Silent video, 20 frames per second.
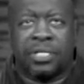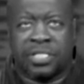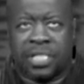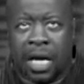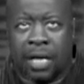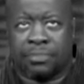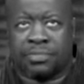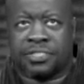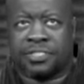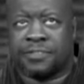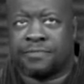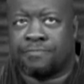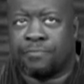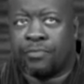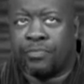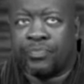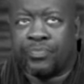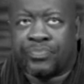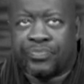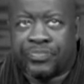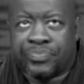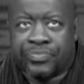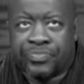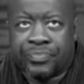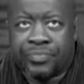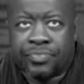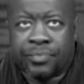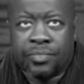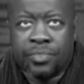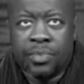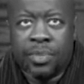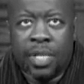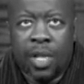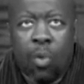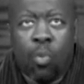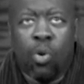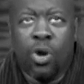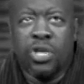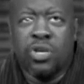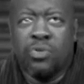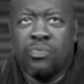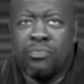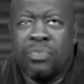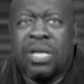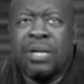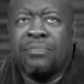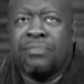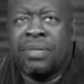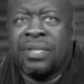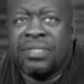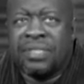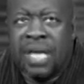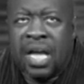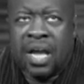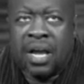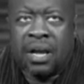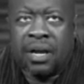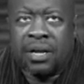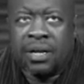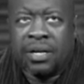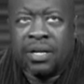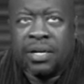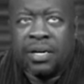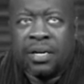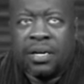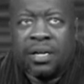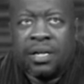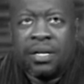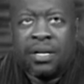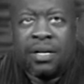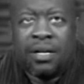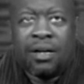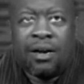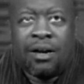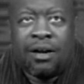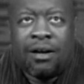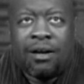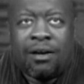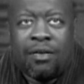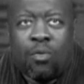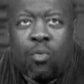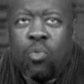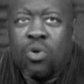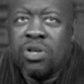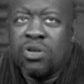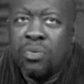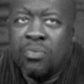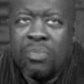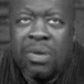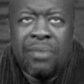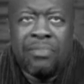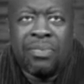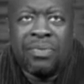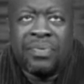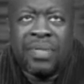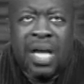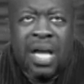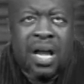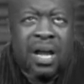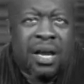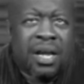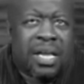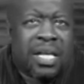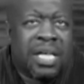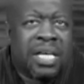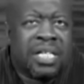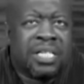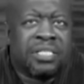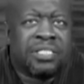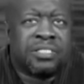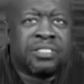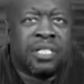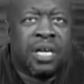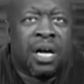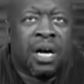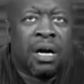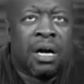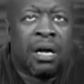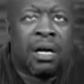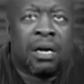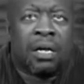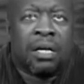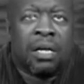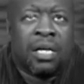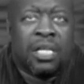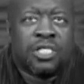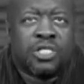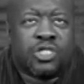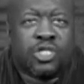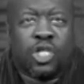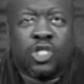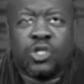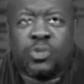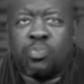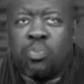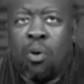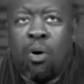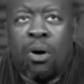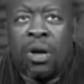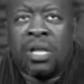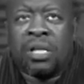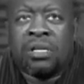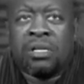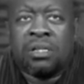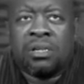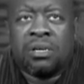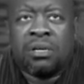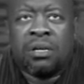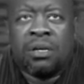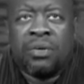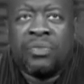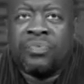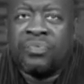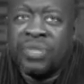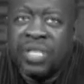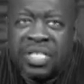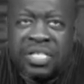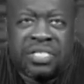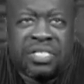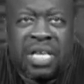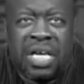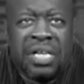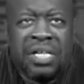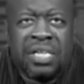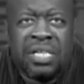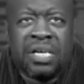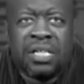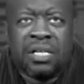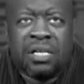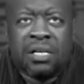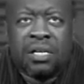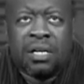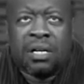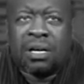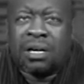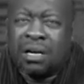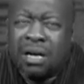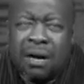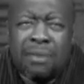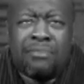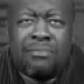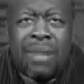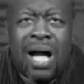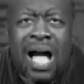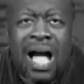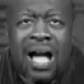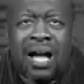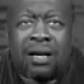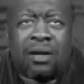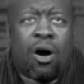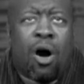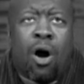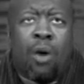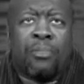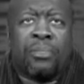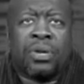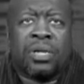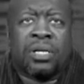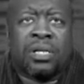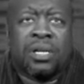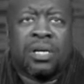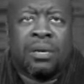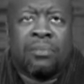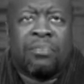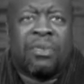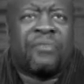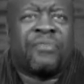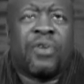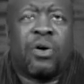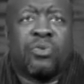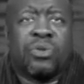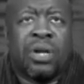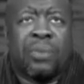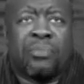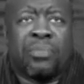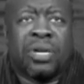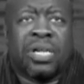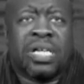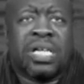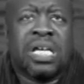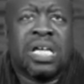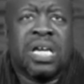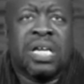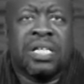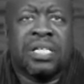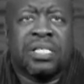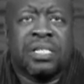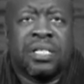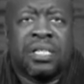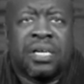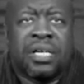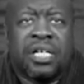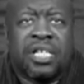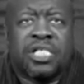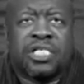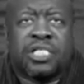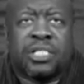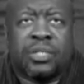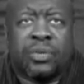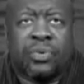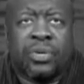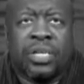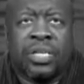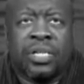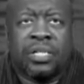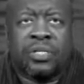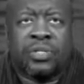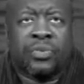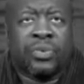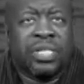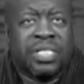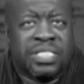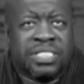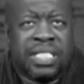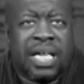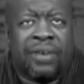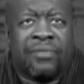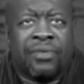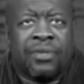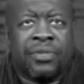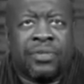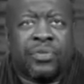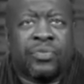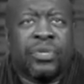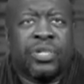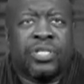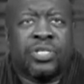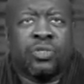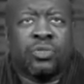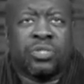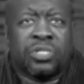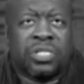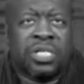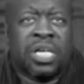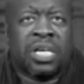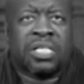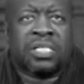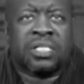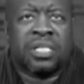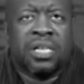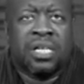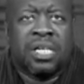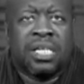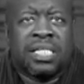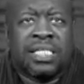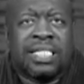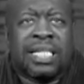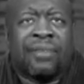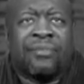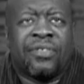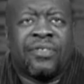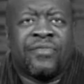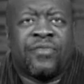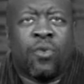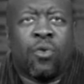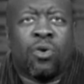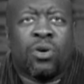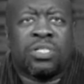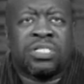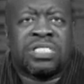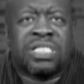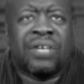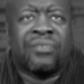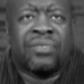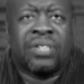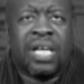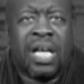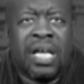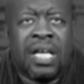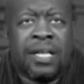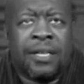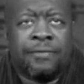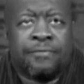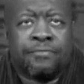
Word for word: Thompson. Will you meet me there? Will you meet me there in uh, Church Point this Sunday? Come by, call me. My phone number again, is 337-326-7478.